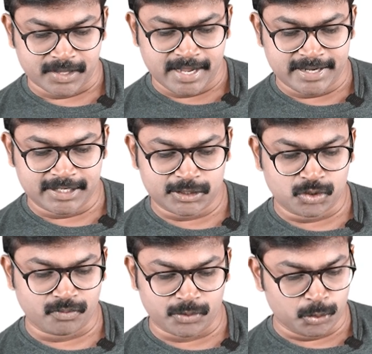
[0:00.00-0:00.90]
It is
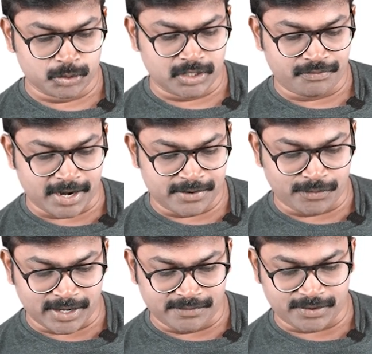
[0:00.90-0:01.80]
to use the fund
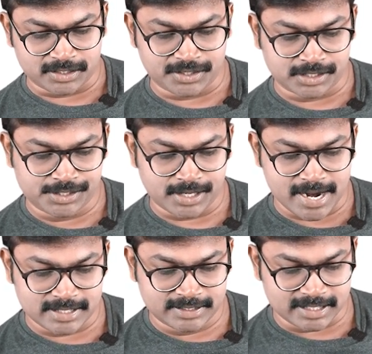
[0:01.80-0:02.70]
for infrastructure
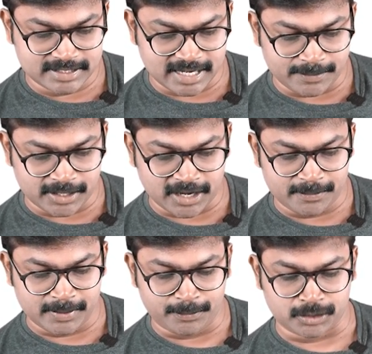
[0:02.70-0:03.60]
and sustainable
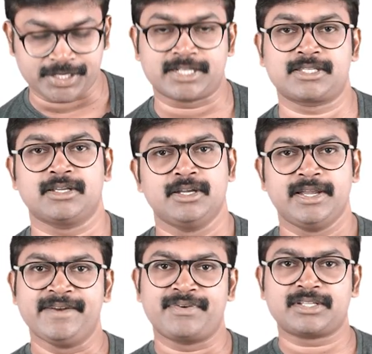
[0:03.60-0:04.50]
development projects.
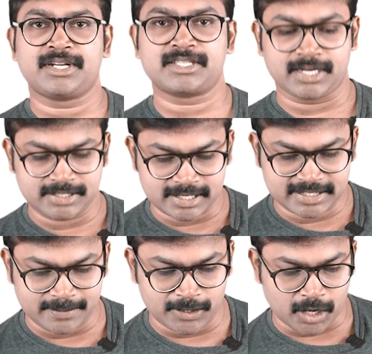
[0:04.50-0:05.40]
Infrastructure and
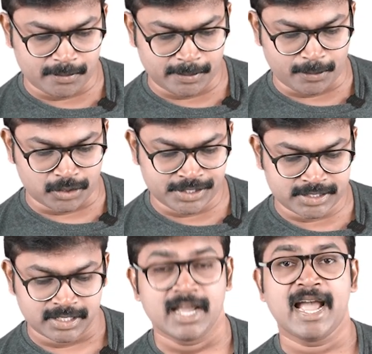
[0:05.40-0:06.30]
sustainable development
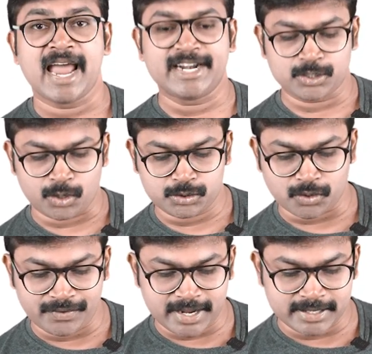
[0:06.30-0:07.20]
projects, and it is
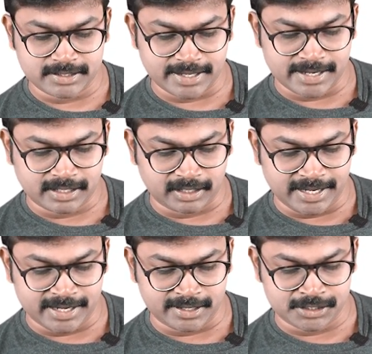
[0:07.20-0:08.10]
also financing in
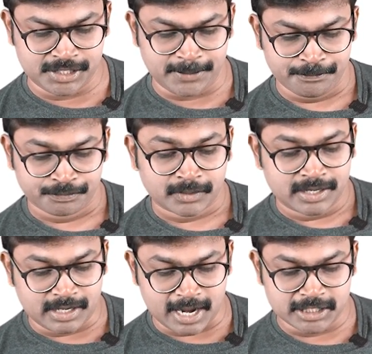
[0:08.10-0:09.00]
clean energy,
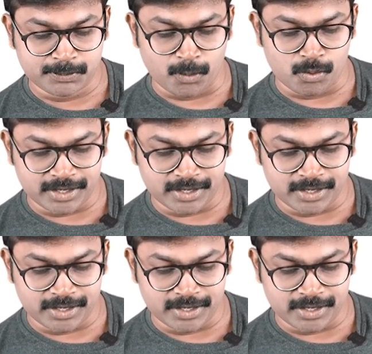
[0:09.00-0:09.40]
transport,